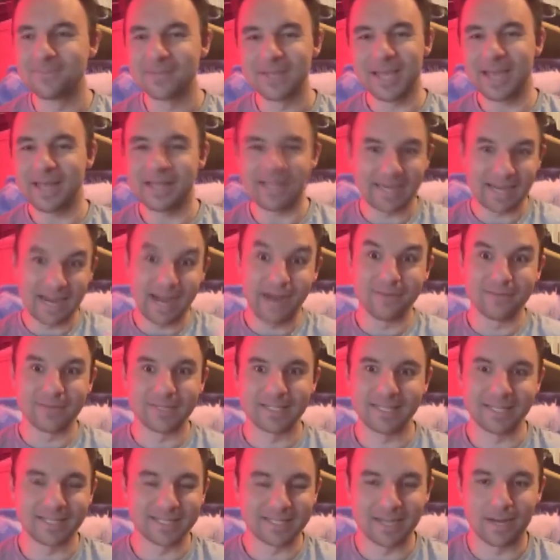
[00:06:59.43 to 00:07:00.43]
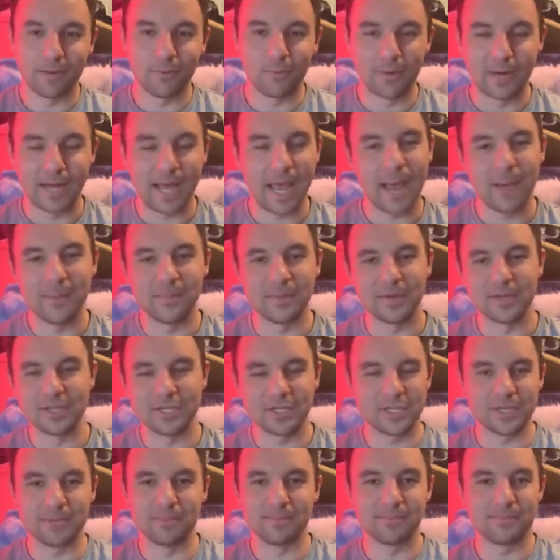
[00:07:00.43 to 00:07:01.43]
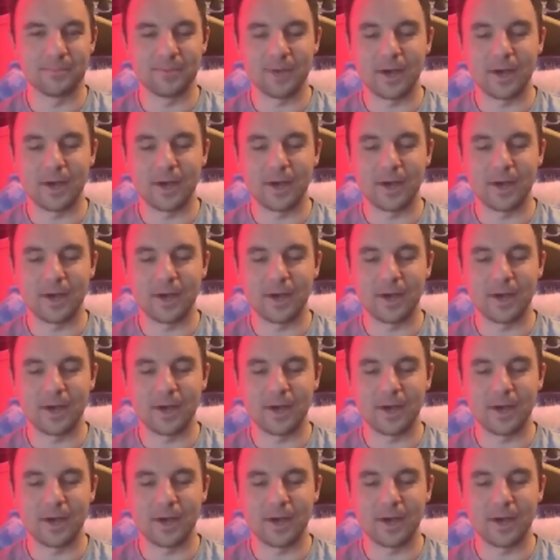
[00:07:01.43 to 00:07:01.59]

And, like, obviously that's not what happened. Shin,